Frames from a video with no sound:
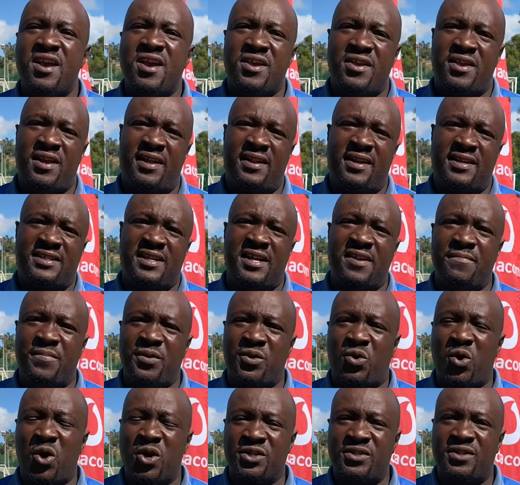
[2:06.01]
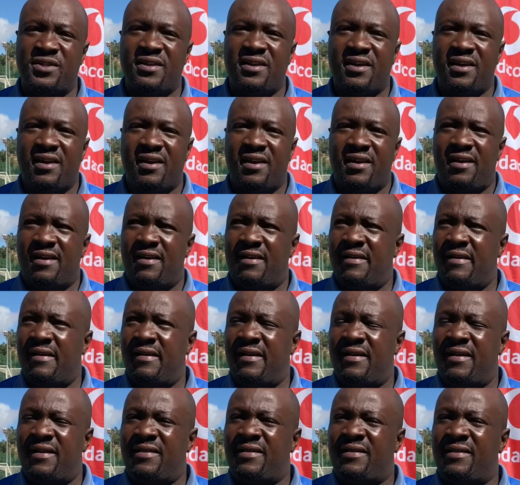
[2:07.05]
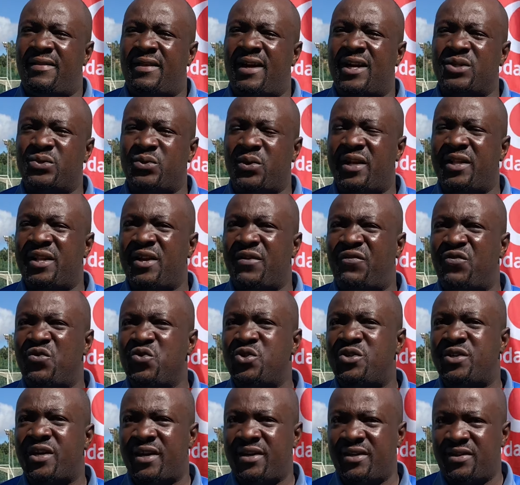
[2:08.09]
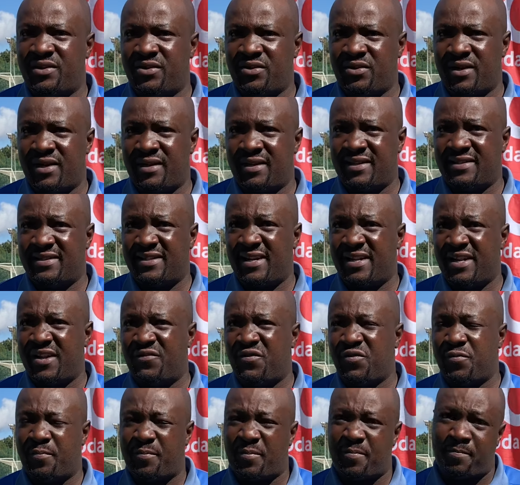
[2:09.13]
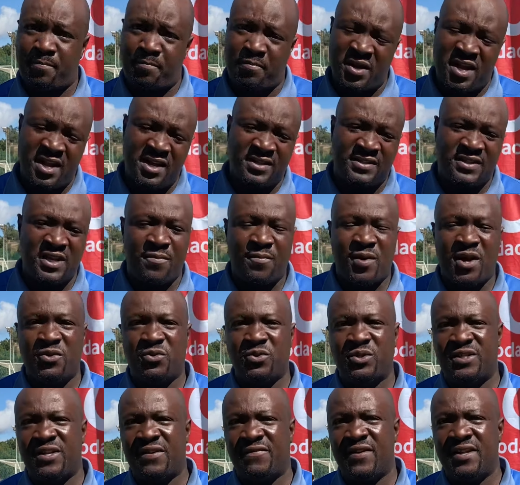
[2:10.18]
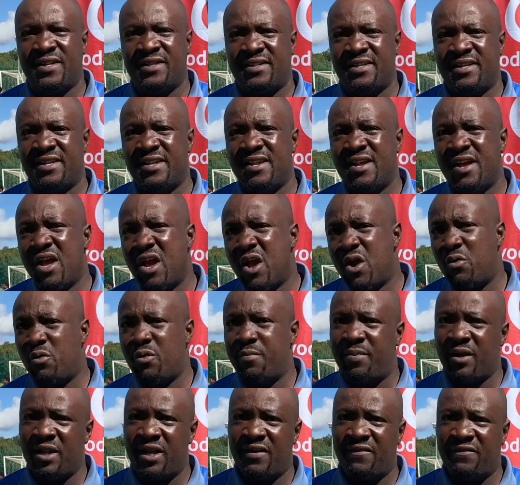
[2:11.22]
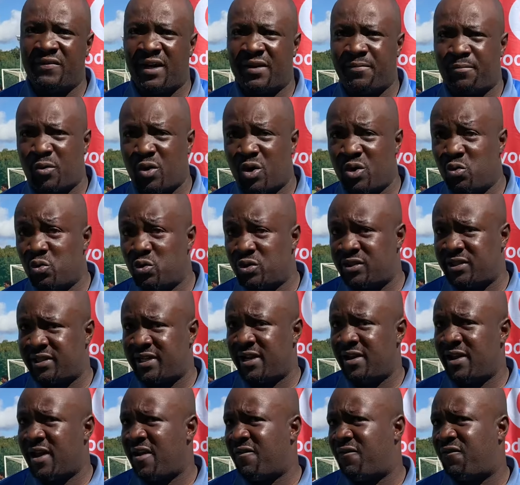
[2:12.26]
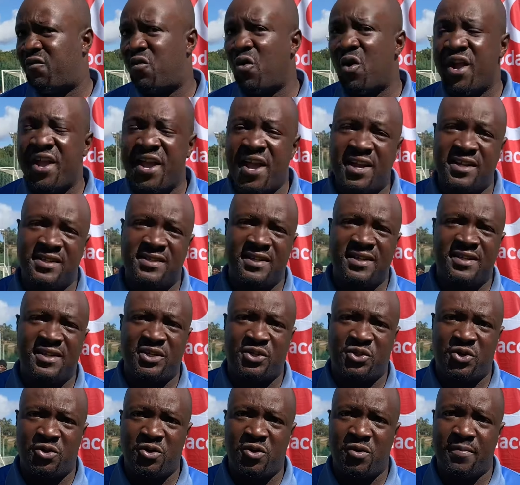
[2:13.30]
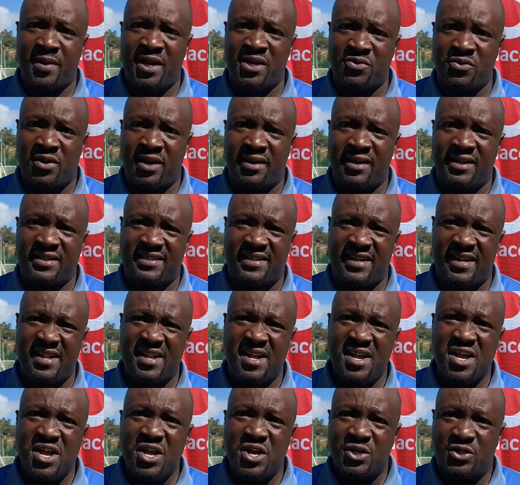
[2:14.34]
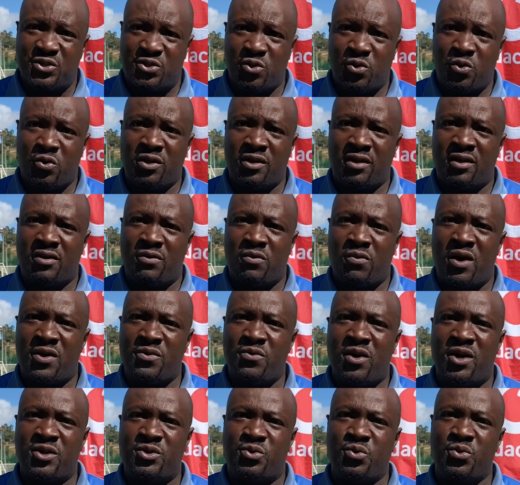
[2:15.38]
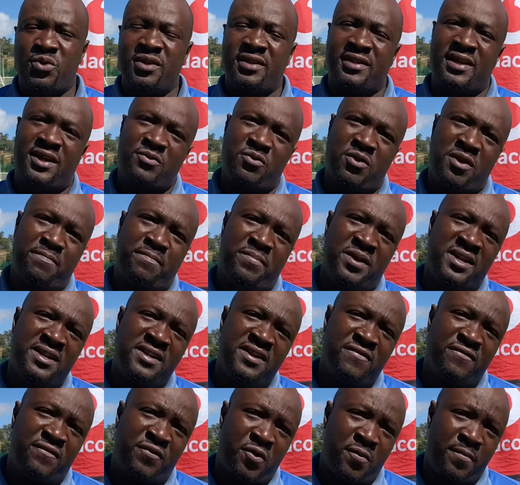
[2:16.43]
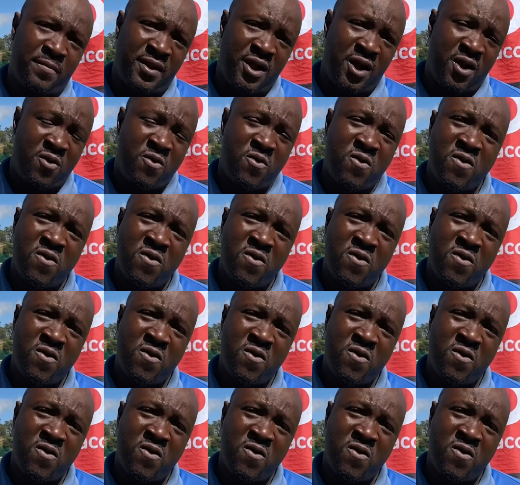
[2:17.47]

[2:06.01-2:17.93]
You understand? Because uh, that's where the future is. You understand? If you're playing someone who's 17, we believe that boy will still have four years in the tournament. You understand? So what we are doing, that we are building from now.